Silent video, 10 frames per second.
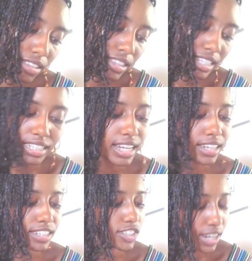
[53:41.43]
This
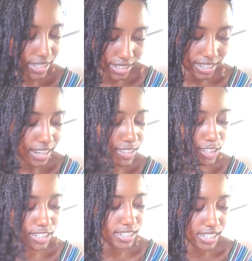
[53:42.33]
has attracted a lot of
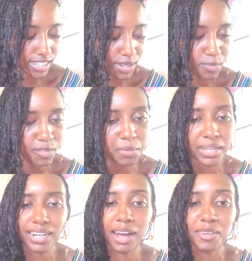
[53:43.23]
criticism from the
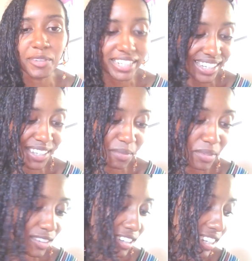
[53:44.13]
non-Reiki
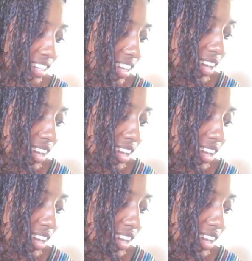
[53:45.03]
community,